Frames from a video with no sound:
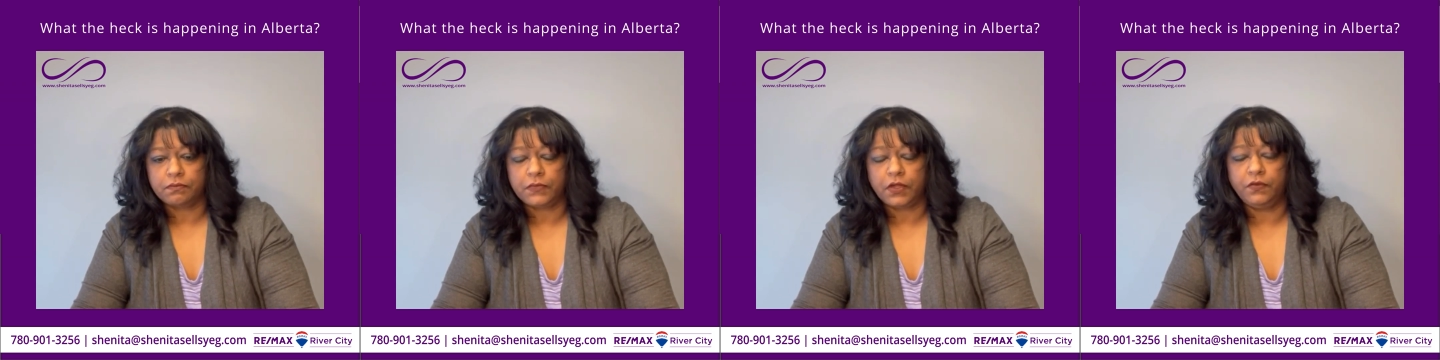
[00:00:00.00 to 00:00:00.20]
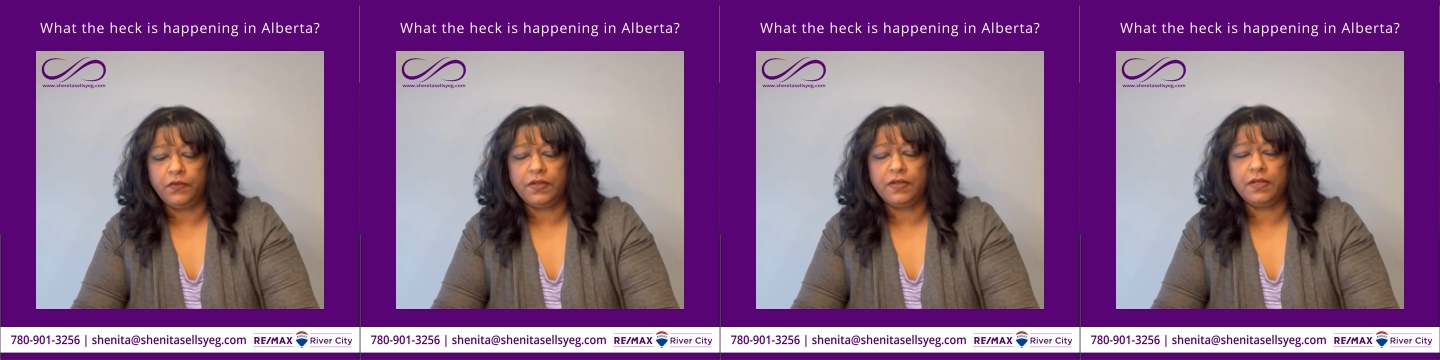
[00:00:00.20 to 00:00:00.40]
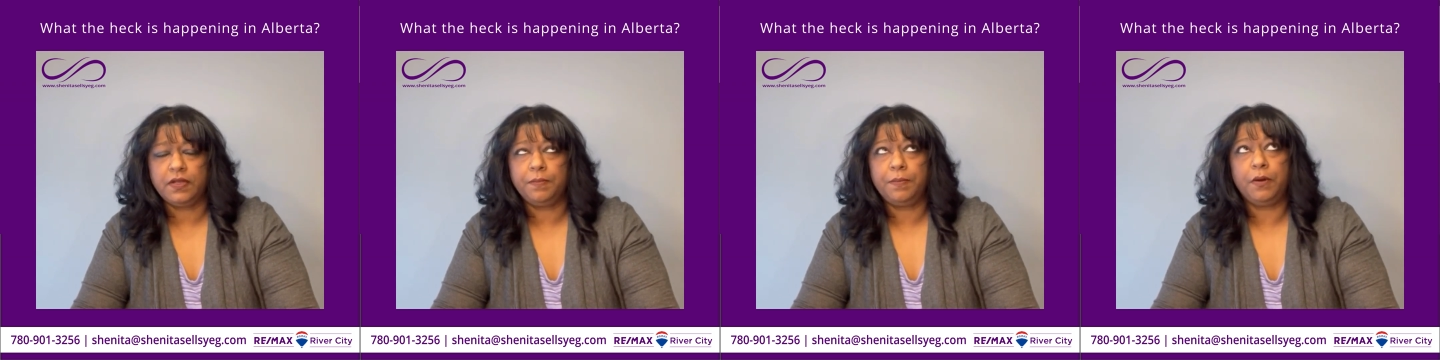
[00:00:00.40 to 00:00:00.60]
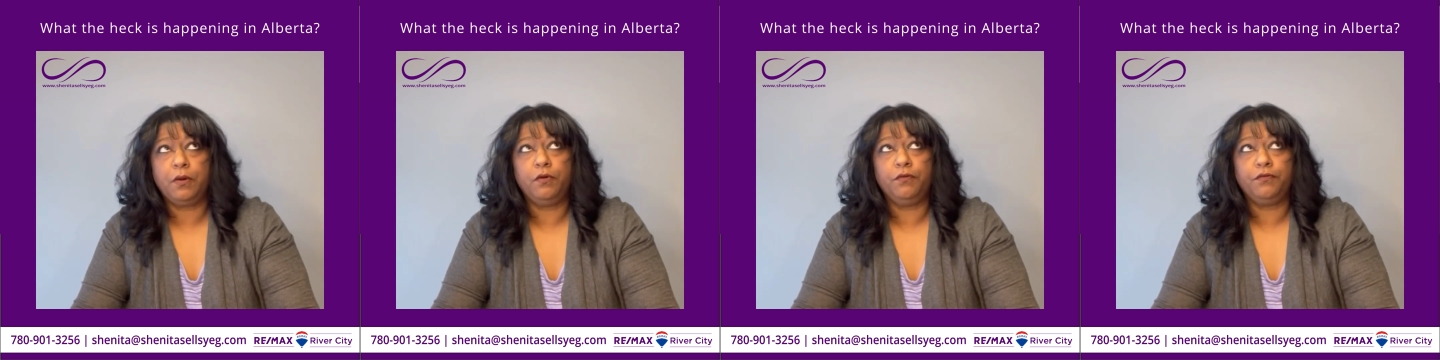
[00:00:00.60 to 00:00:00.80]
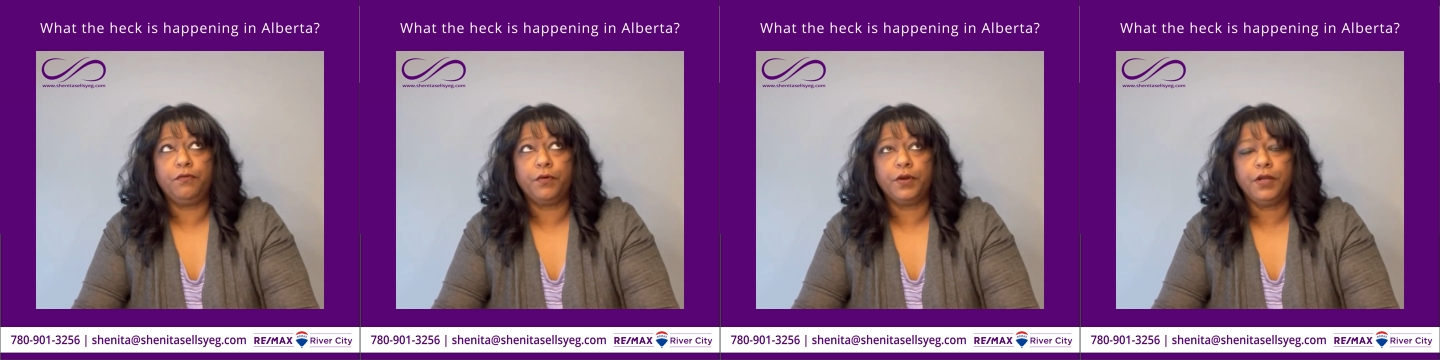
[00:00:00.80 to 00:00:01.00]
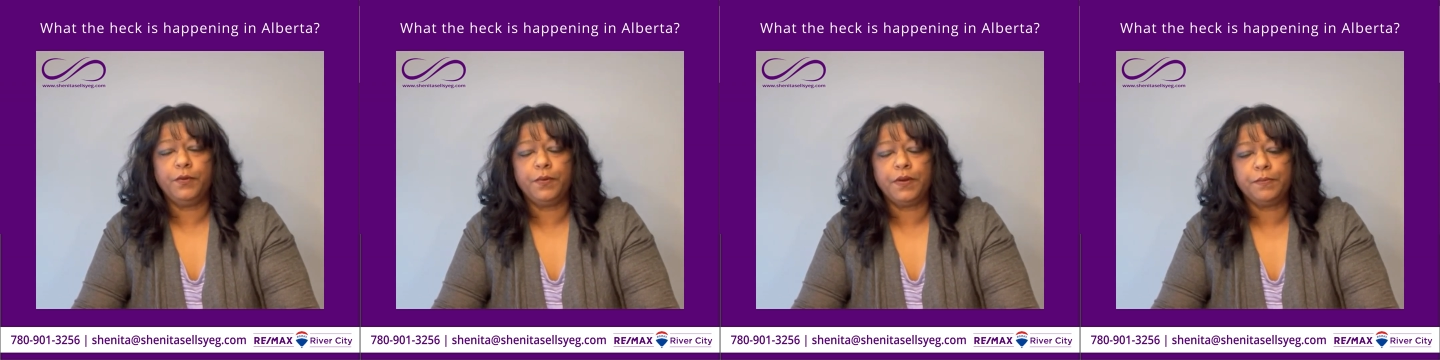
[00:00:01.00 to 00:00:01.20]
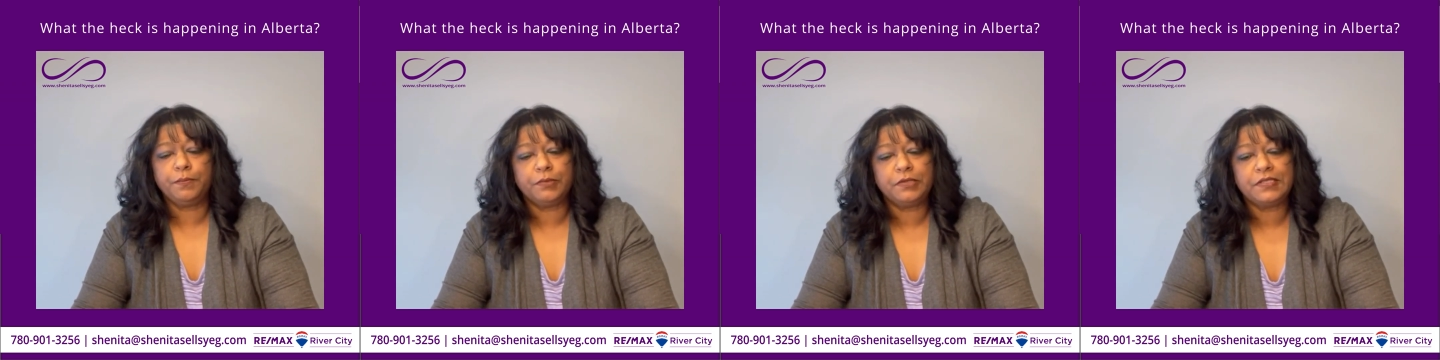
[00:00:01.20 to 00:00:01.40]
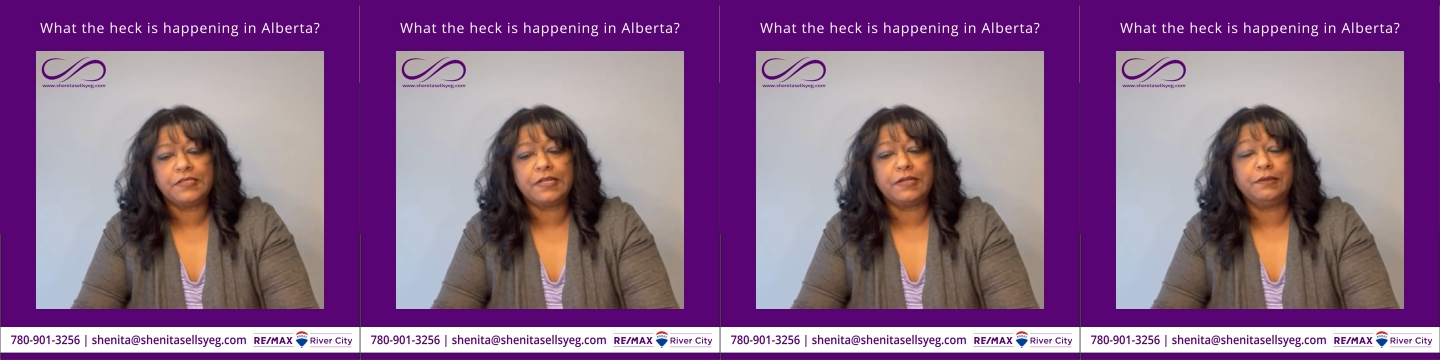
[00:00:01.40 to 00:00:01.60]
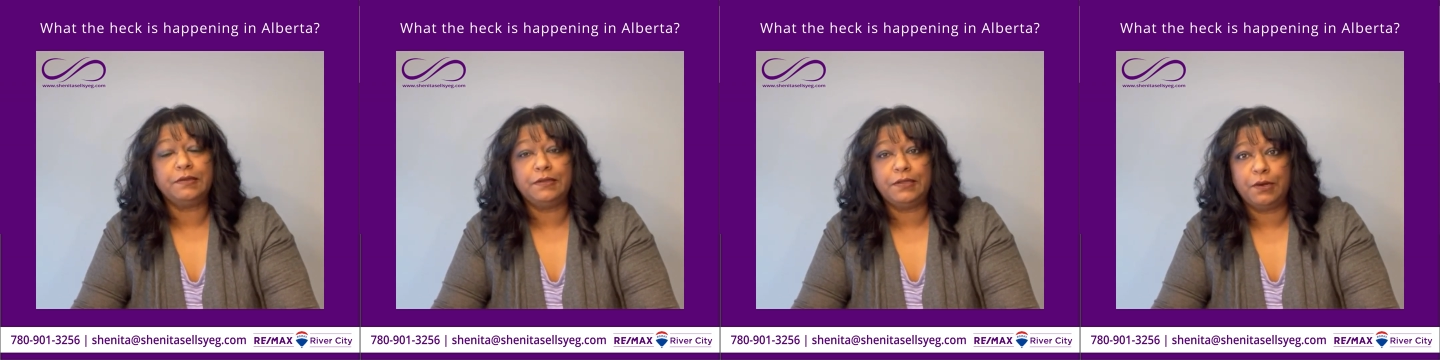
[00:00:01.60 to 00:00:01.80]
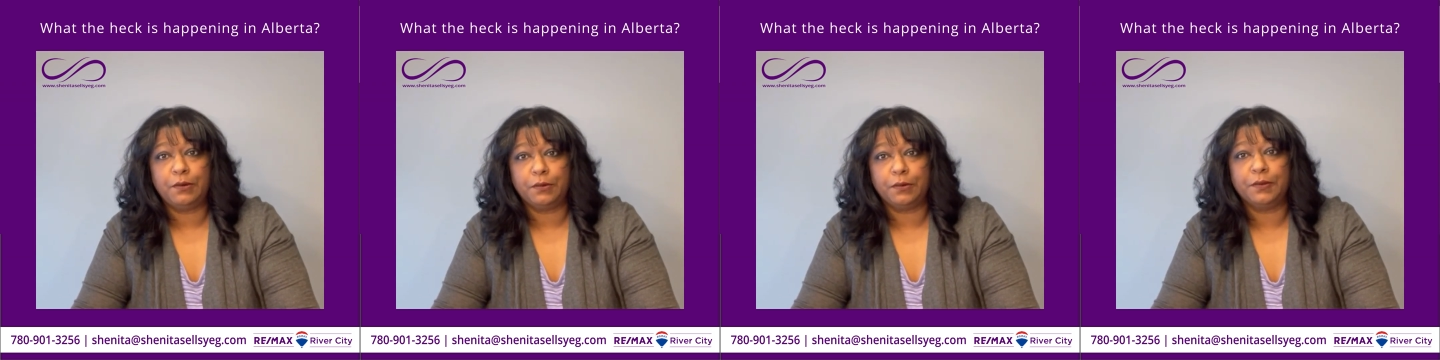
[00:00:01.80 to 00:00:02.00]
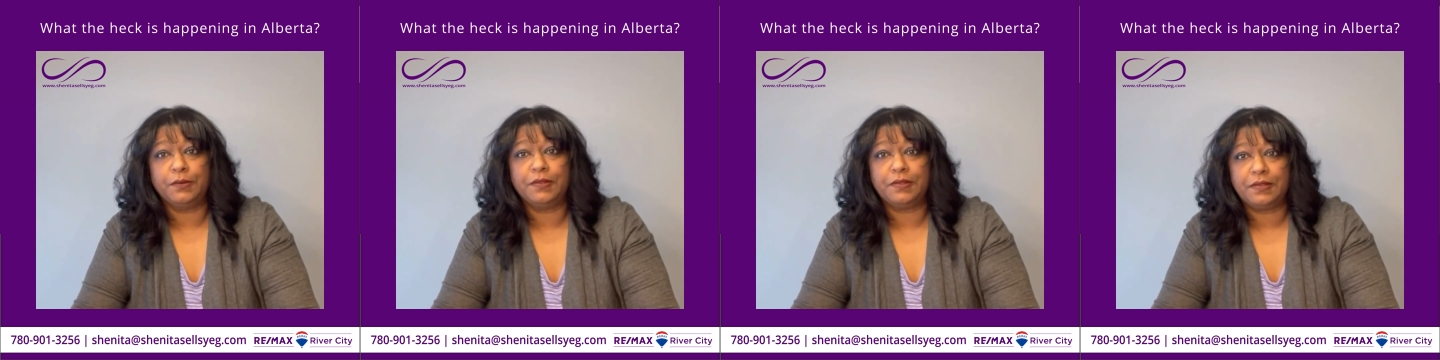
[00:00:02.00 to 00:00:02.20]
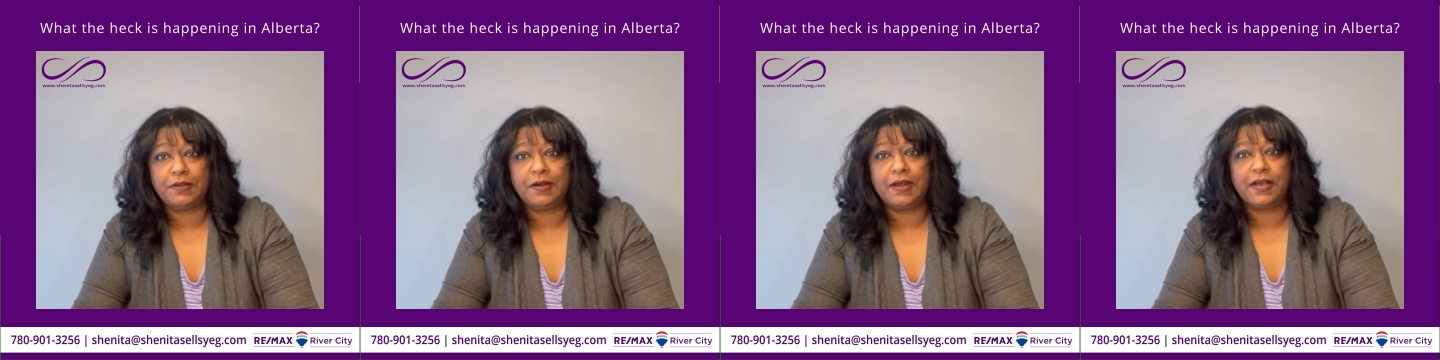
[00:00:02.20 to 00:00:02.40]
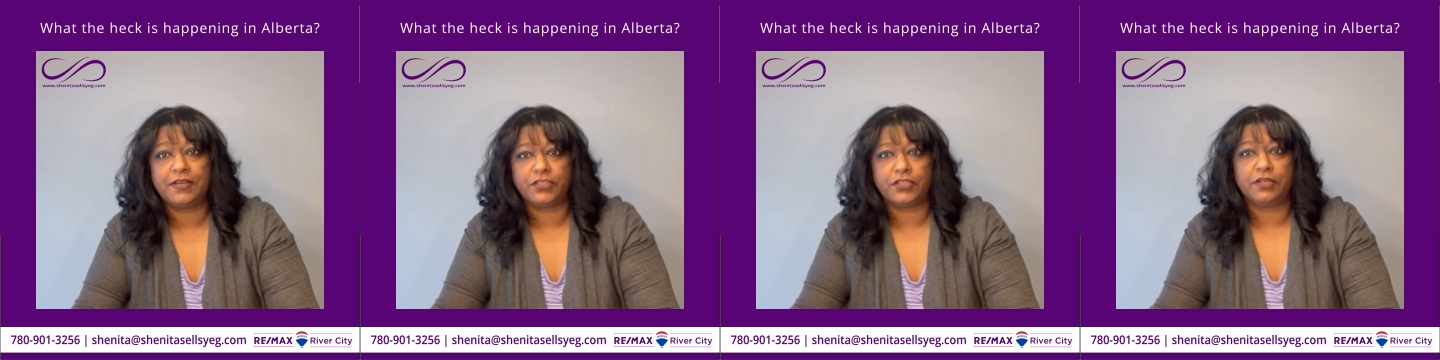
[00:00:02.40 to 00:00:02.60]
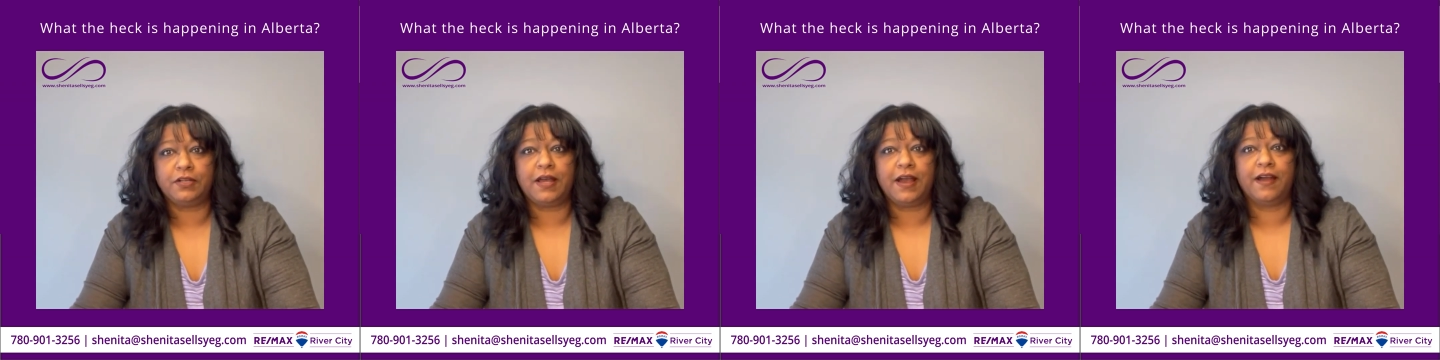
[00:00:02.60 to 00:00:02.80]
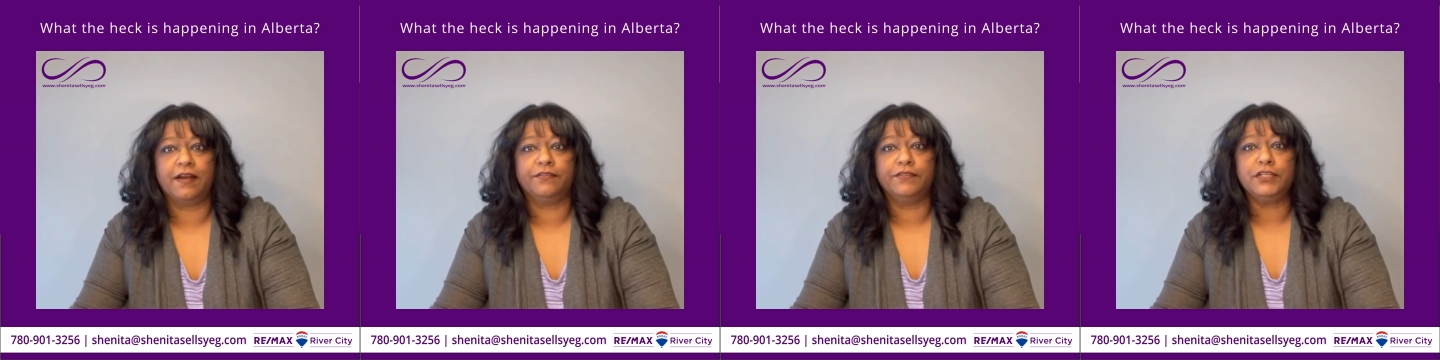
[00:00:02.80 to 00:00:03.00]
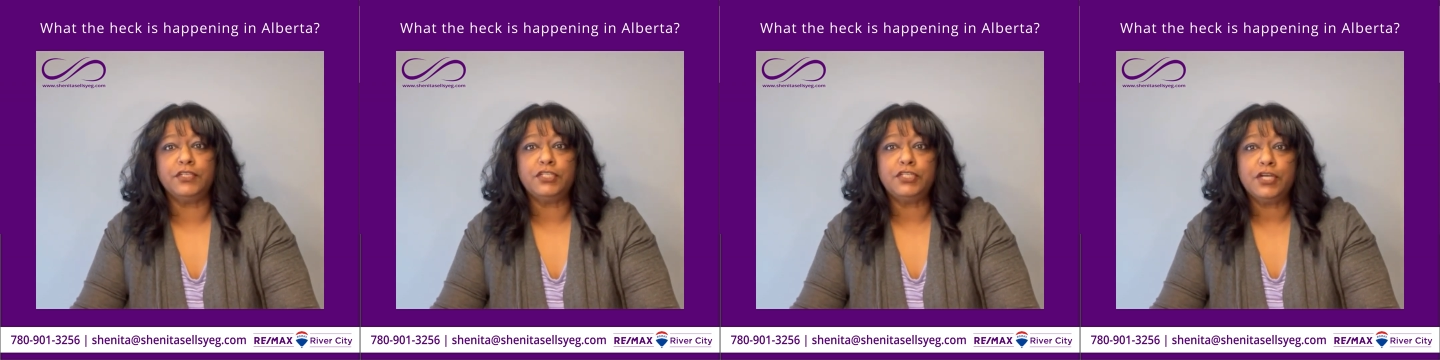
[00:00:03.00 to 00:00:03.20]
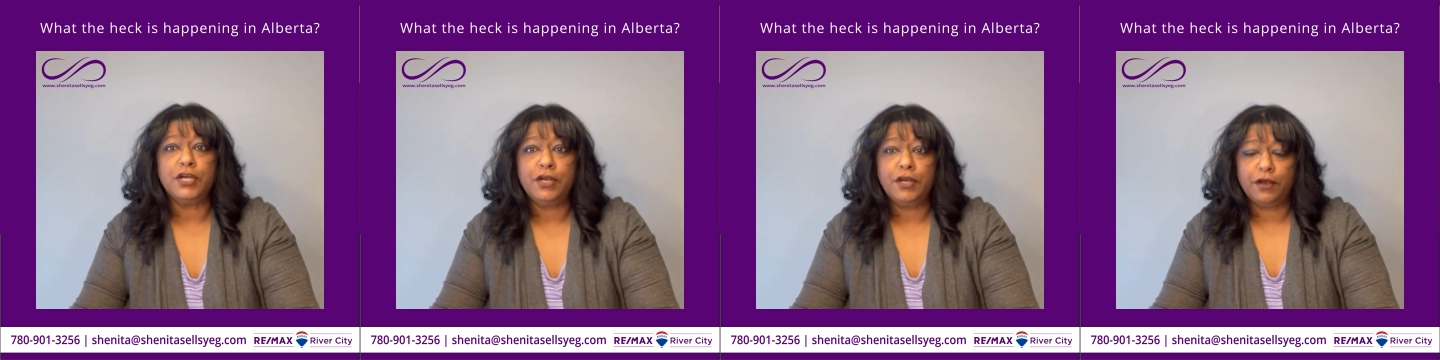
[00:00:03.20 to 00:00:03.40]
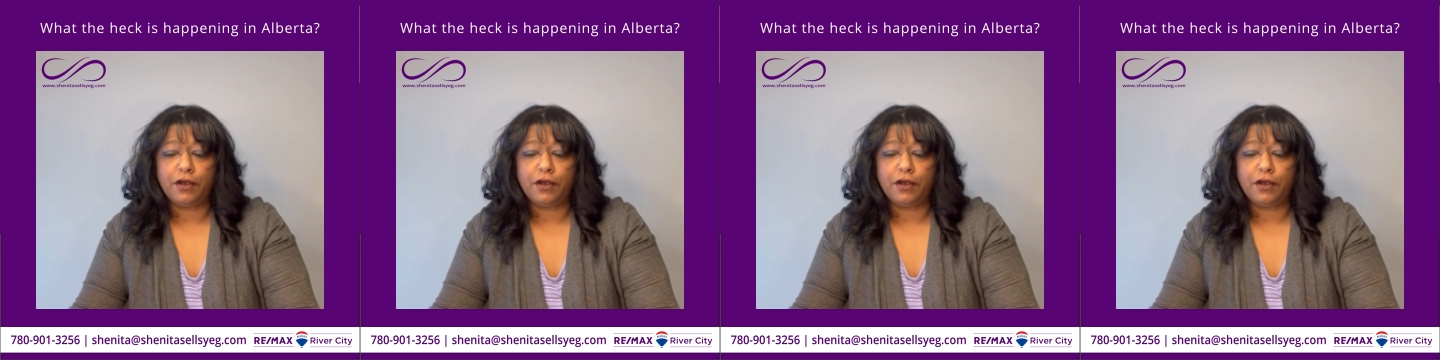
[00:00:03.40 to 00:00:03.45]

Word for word: This is about 41% lower than the national average